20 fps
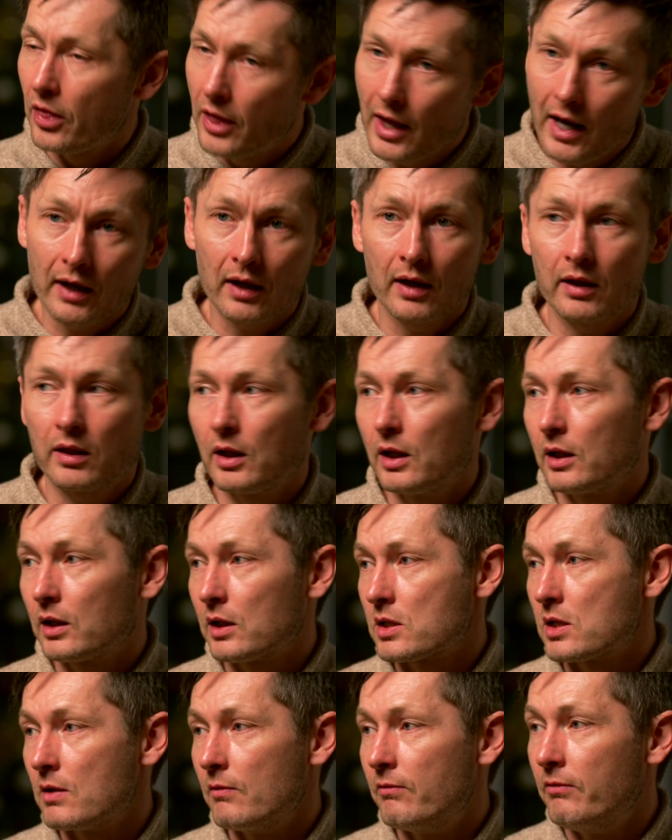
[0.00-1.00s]
that I think
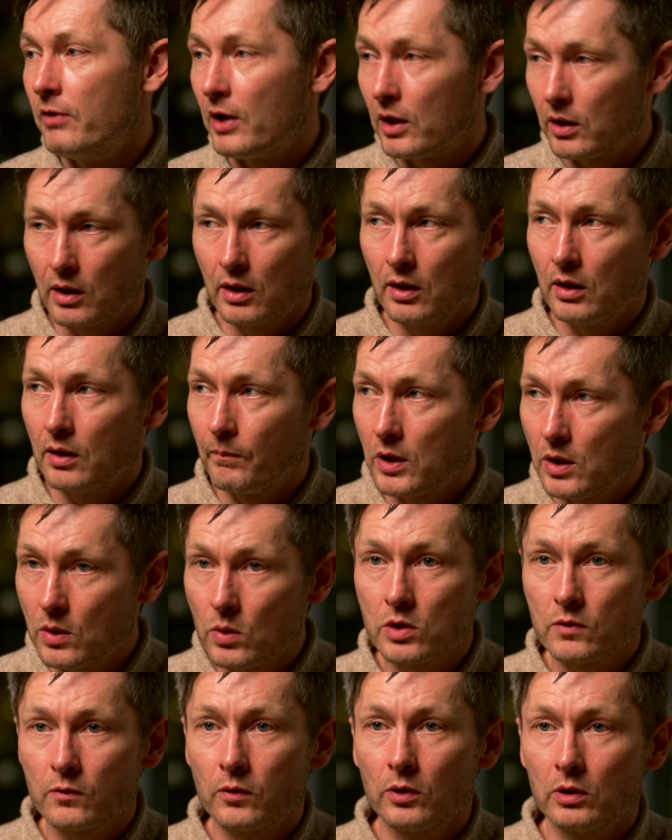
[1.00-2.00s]
is a very
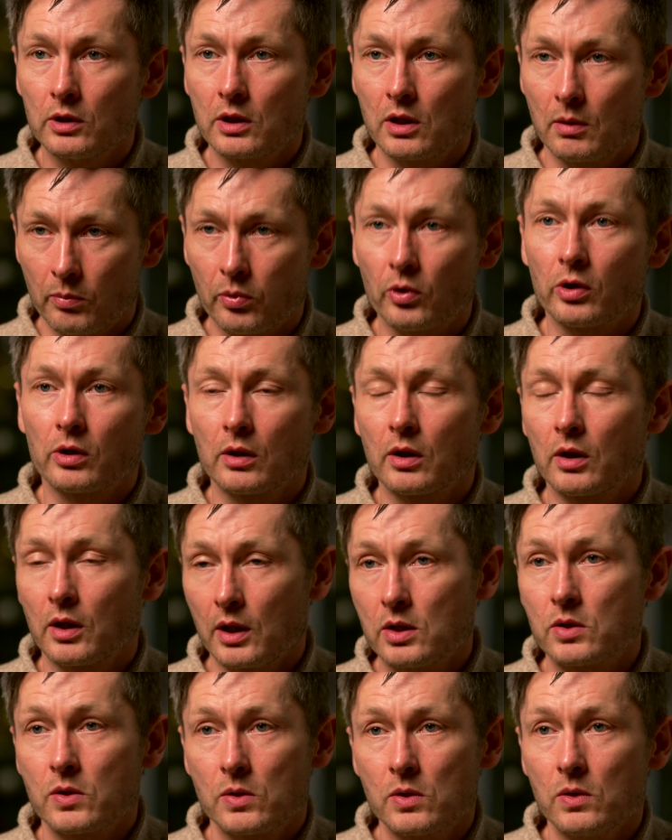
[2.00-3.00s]
useful and important thing to